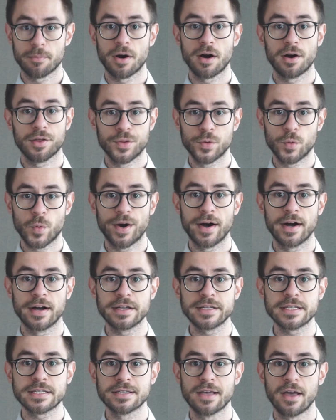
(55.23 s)
but
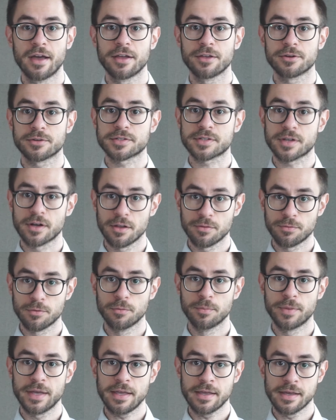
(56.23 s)
otherwise, your scalp
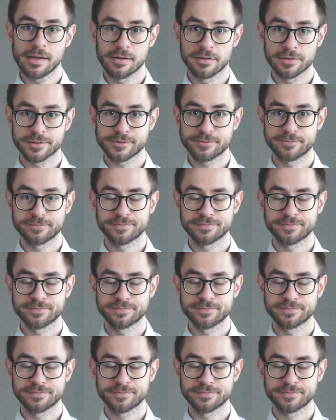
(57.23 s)
will be healed.